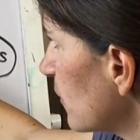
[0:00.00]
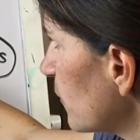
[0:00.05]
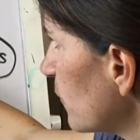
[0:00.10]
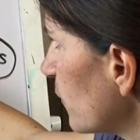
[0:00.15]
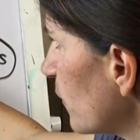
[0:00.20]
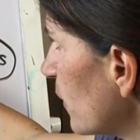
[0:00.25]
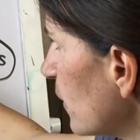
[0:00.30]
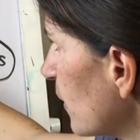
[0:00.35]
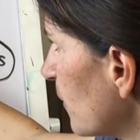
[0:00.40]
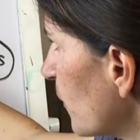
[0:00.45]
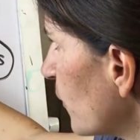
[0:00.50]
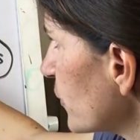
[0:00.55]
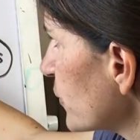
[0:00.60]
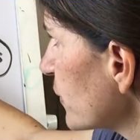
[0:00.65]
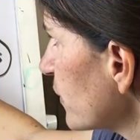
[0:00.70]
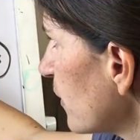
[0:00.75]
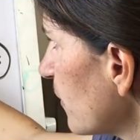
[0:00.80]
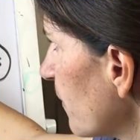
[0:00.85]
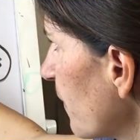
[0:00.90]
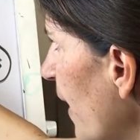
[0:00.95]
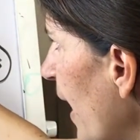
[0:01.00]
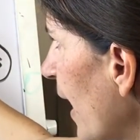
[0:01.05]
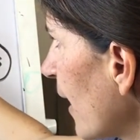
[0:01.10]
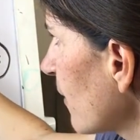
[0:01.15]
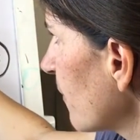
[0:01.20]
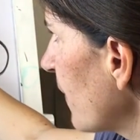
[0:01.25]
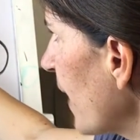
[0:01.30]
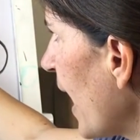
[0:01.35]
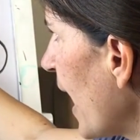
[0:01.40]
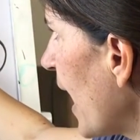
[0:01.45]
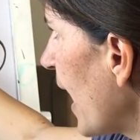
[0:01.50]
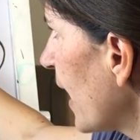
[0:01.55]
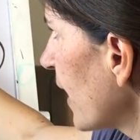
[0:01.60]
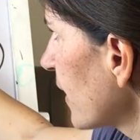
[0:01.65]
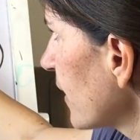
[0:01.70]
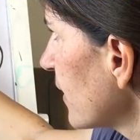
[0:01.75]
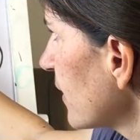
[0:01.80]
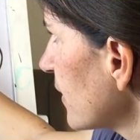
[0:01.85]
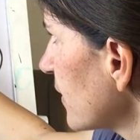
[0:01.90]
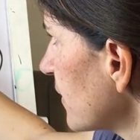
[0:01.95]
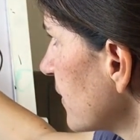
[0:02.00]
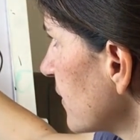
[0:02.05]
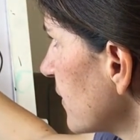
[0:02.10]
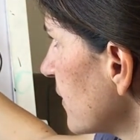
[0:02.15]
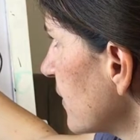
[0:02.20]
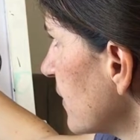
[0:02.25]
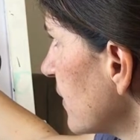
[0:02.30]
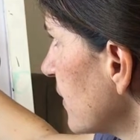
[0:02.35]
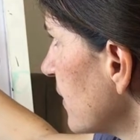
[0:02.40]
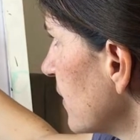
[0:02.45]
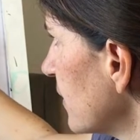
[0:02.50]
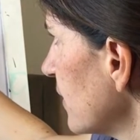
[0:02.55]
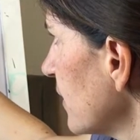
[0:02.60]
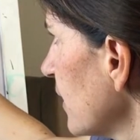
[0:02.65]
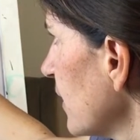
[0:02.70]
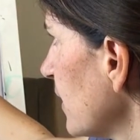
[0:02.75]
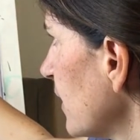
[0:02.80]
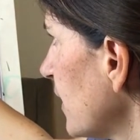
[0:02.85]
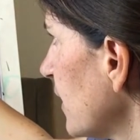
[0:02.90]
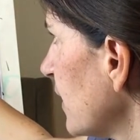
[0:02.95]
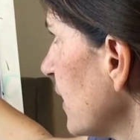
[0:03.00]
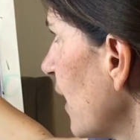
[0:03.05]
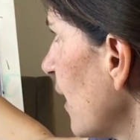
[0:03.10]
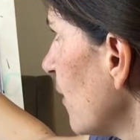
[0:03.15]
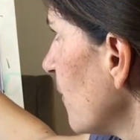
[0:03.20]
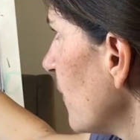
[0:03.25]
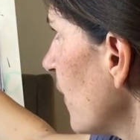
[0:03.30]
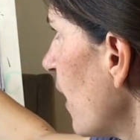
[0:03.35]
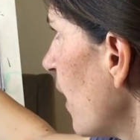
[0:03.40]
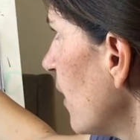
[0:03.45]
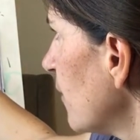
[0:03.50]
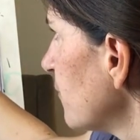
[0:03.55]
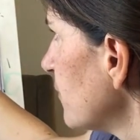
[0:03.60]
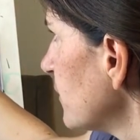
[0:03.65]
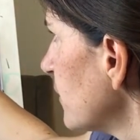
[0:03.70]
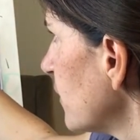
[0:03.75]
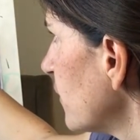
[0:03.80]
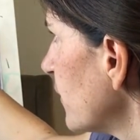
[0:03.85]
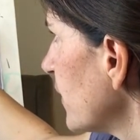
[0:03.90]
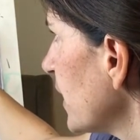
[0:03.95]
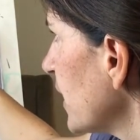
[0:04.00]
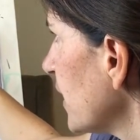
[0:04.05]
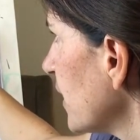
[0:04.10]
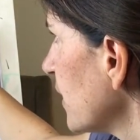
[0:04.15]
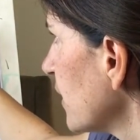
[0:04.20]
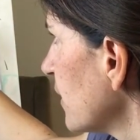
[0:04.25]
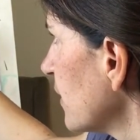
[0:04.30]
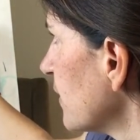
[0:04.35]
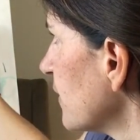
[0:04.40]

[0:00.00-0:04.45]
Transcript: full emotional backpack. They need help offloading.